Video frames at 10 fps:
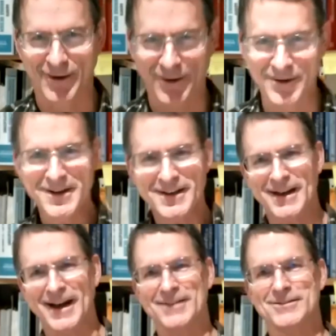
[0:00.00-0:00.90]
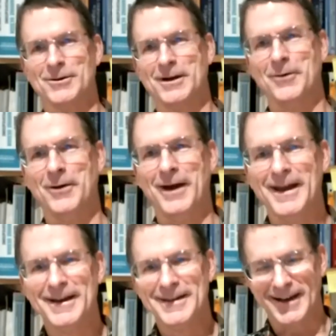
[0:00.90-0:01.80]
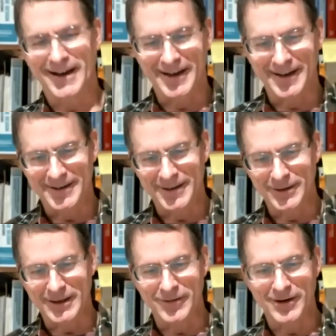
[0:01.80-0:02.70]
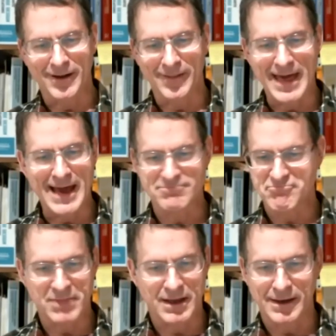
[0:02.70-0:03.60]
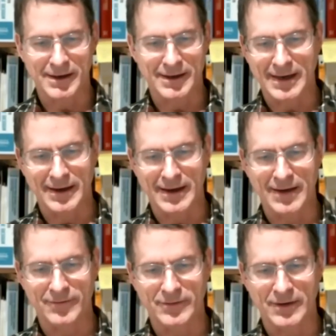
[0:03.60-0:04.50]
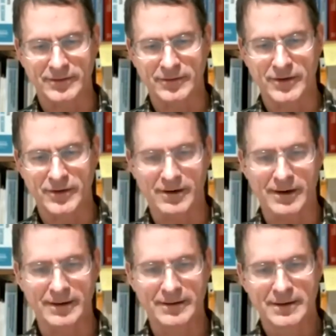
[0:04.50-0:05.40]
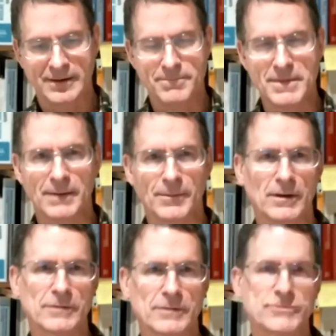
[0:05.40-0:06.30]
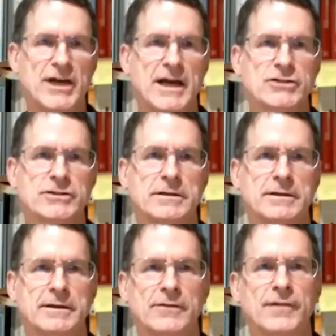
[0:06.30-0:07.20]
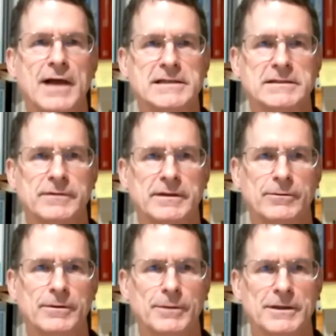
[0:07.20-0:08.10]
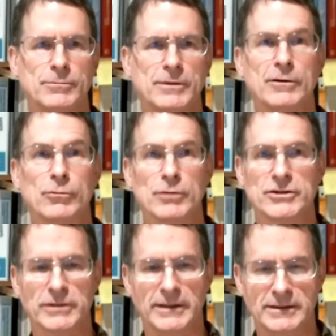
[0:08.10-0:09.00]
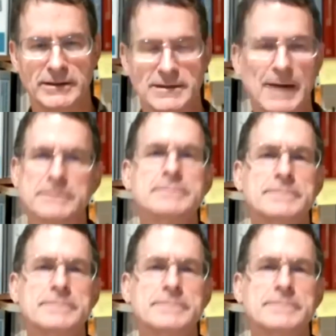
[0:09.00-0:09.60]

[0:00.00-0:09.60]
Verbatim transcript: So, uh, so anyway, uh, you know, given all that, uh, I, I have I've seen very minimal change in, in the philosophy that we, we originally adopted.